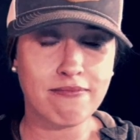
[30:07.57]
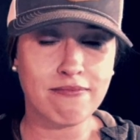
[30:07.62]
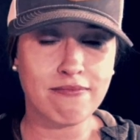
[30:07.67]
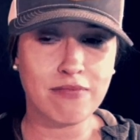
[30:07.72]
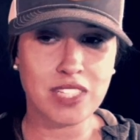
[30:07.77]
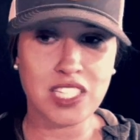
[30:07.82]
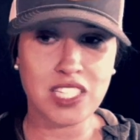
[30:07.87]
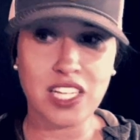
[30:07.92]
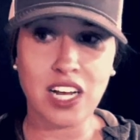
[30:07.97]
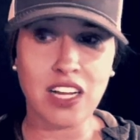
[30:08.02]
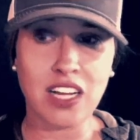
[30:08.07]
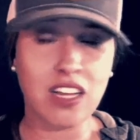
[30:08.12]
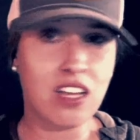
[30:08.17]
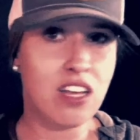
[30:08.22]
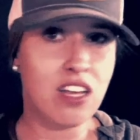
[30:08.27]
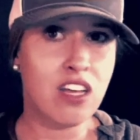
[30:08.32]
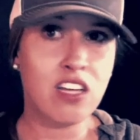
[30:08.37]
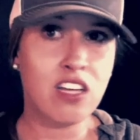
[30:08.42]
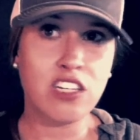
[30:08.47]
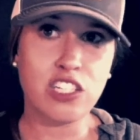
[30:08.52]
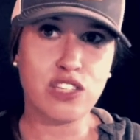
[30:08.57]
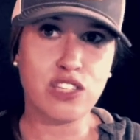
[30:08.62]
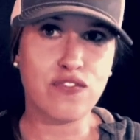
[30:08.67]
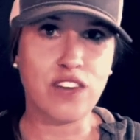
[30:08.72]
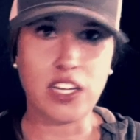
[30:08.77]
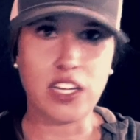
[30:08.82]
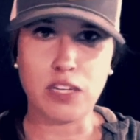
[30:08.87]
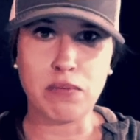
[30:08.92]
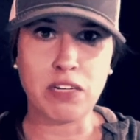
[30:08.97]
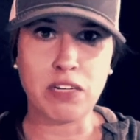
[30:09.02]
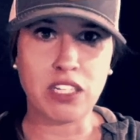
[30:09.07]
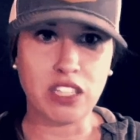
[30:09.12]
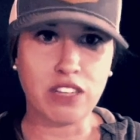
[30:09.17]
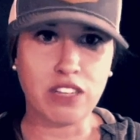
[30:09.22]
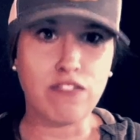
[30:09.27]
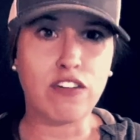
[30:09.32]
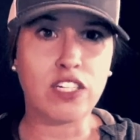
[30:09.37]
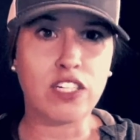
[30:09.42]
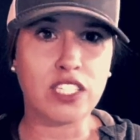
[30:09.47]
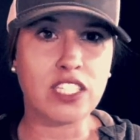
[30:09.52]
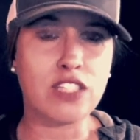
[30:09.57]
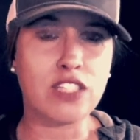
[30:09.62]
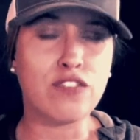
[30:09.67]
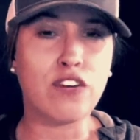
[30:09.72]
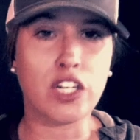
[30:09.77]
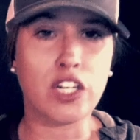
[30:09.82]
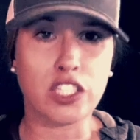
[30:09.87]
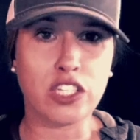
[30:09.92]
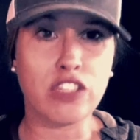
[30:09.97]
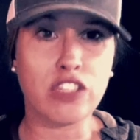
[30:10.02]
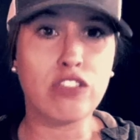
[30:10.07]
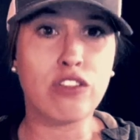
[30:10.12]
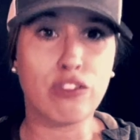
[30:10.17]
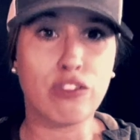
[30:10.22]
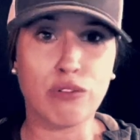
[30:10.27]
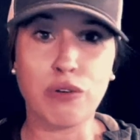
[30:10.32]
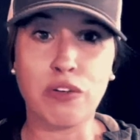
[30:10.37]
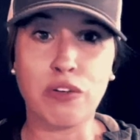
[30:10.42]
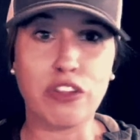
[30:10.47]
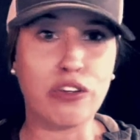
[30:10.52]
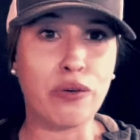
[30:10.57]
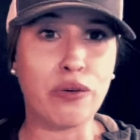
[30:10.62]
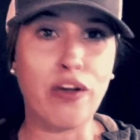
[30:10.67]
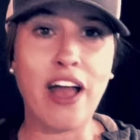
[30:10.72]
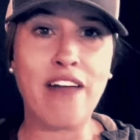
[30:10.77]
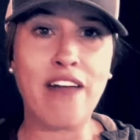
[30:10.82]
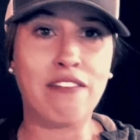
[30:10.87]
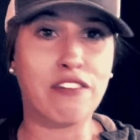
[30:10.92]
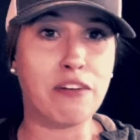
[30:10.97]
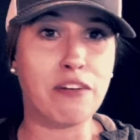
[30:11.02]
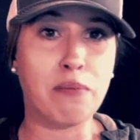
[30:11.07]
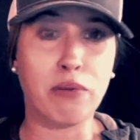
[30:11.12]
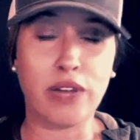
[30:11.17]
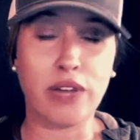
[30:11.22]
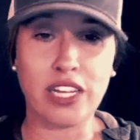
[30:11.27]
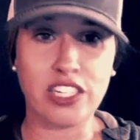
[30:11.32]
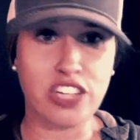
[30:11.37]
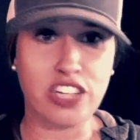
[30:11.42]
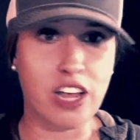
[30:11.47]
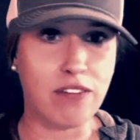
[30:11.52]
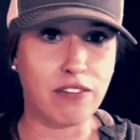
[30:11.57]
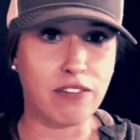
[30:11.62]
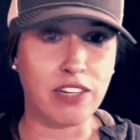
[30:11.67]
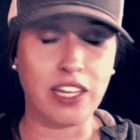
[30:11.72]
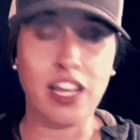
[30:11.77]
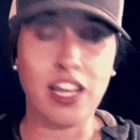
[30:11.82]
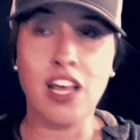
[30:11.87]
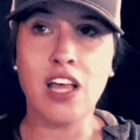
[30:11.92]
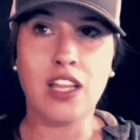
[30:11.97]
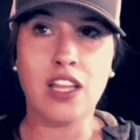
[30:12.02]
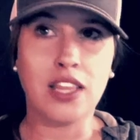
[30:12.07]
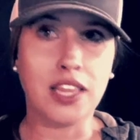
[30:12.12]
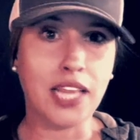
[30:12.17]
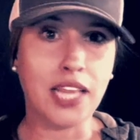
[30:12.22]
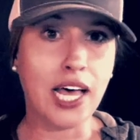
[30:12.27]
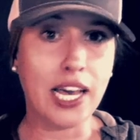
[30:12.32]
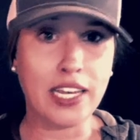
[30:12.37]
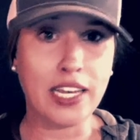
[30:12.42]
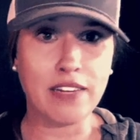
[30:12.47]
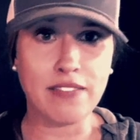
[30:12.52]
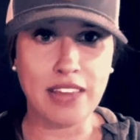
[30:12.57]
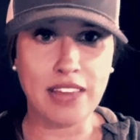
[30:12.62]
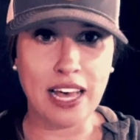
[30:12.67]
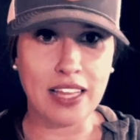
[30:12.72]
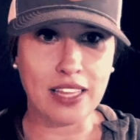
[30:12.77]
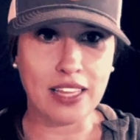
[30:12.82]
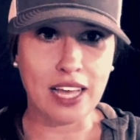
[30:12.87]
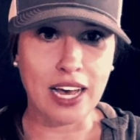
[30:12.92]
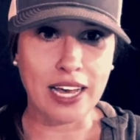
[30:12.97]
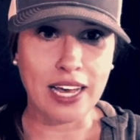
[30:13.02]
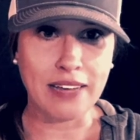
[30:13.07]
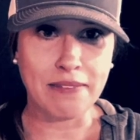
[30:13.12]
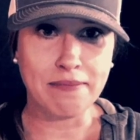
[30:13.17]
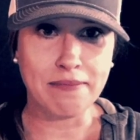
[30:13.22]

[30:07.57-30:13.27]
It's not just fundamentally false, it's false through and through. Every branch, every line of that lie.